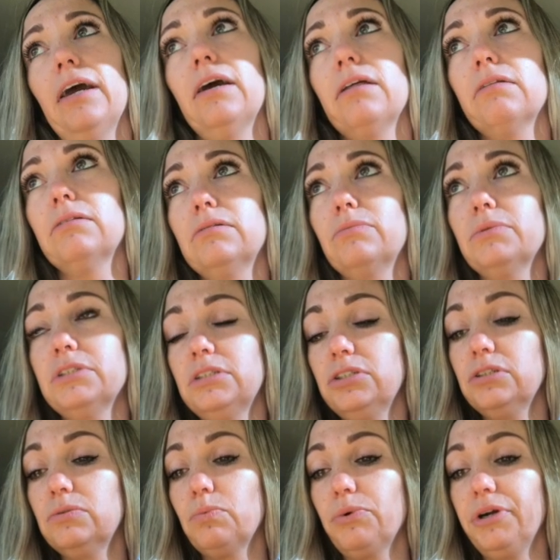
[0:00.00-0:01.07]
day. I was
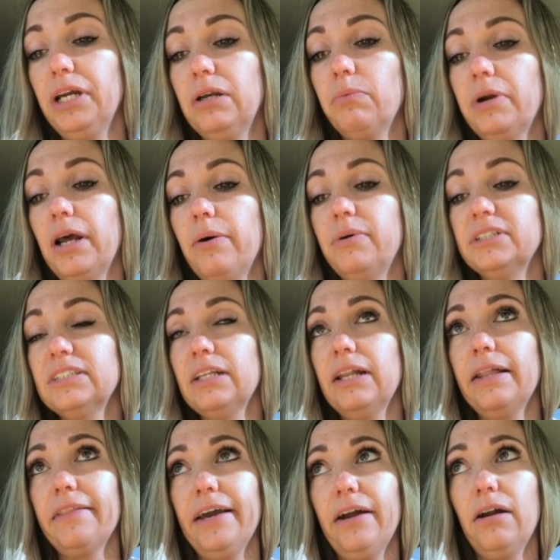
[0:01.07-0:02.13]
just worried when I wasn't
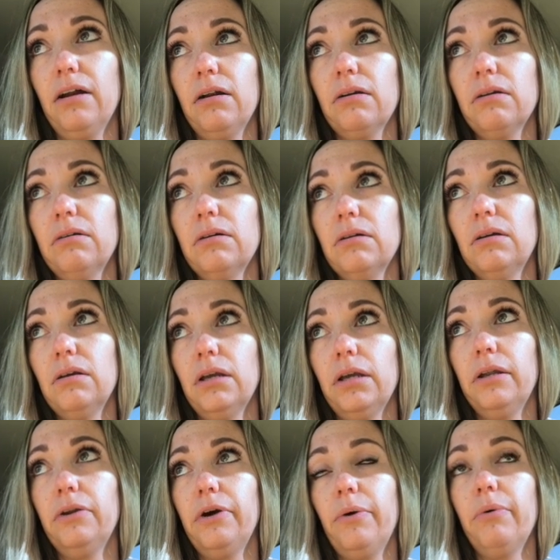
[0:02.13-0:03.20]
there.
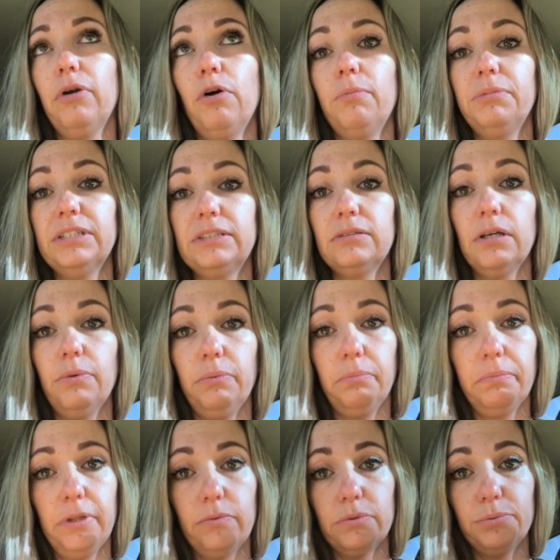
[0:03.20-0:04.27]
You know, I went home to sleep.
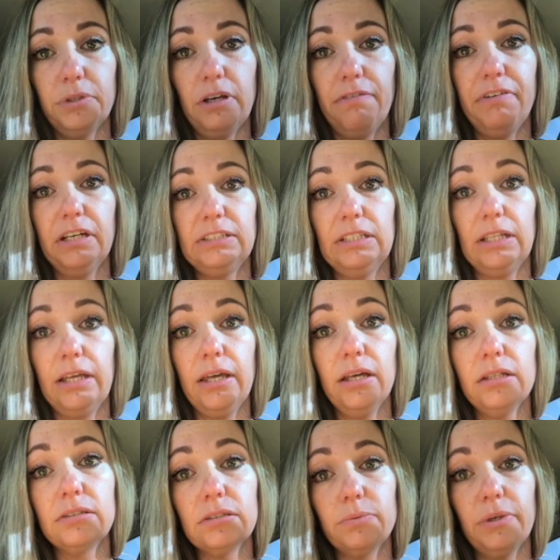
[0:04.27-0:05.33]
It was really affecting the
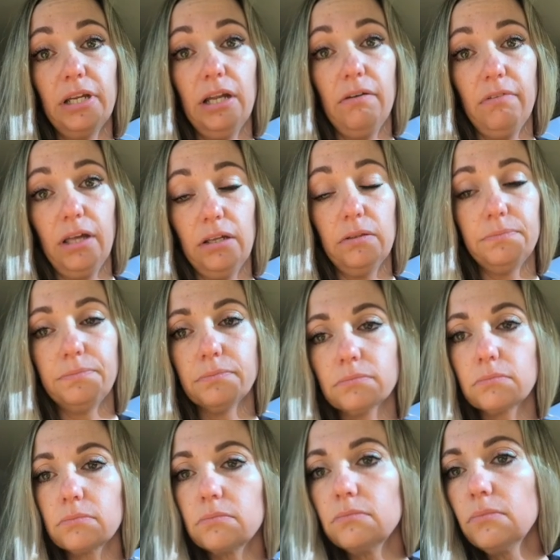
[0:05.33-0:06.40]
kids because we had to
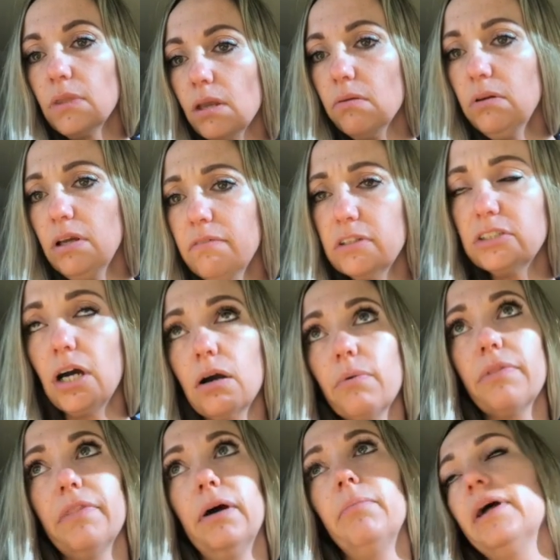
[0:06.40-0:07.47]
have a talk
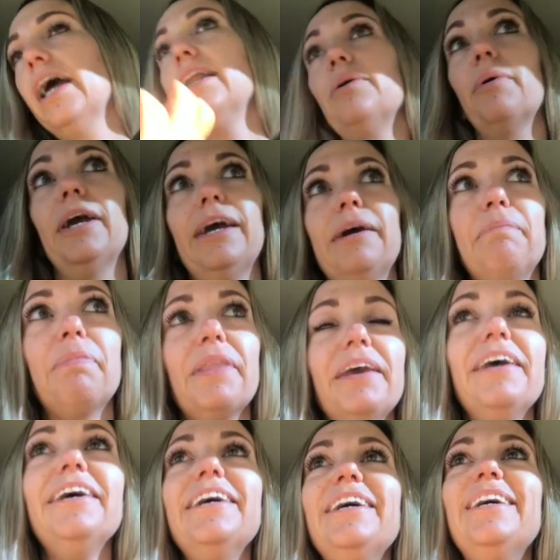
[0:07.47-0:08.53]
with them. But anyway,
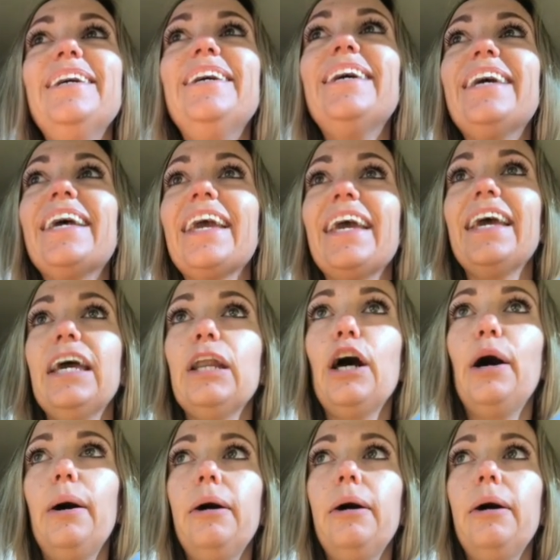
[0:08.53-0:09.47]
it